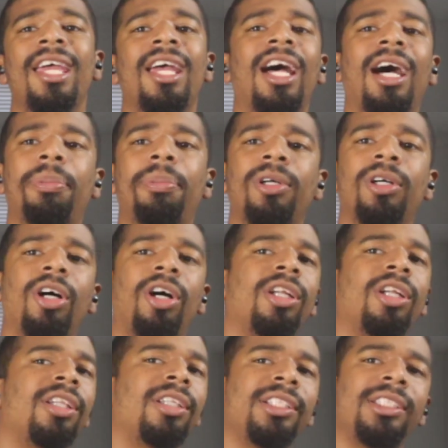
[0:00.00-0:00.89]
I put
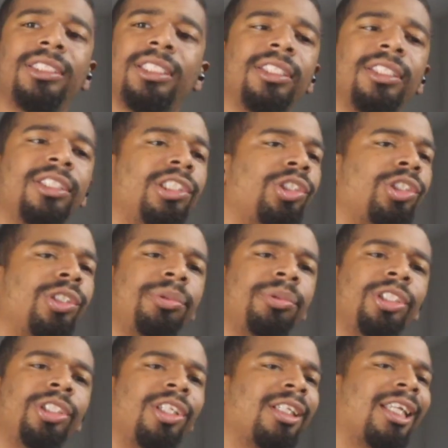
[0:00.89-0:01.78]
all the links in the
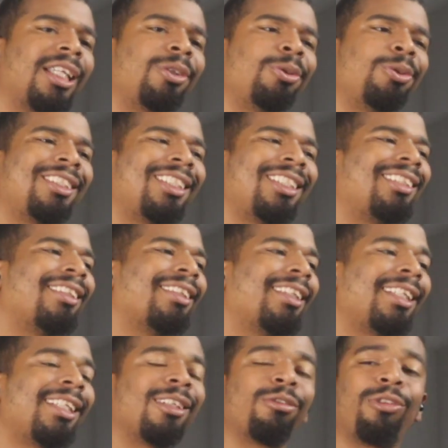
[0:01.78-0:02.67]
description. All you got to do is hit the
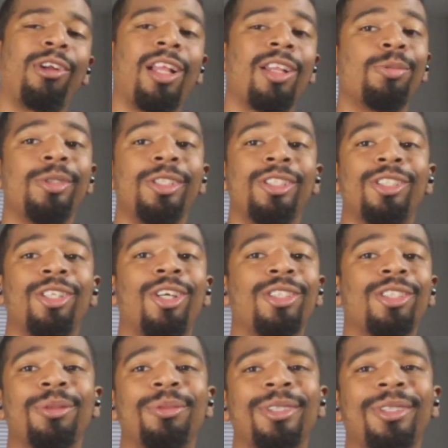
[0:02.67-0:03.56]
link, follow me,
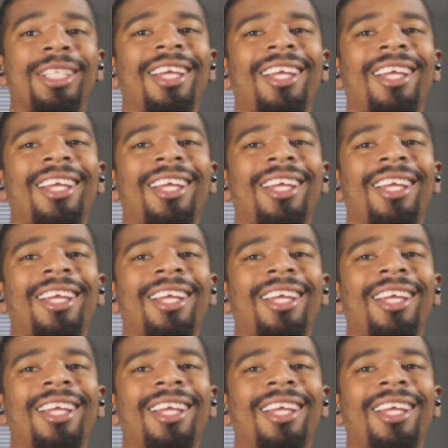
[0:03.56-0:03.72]
talk to me.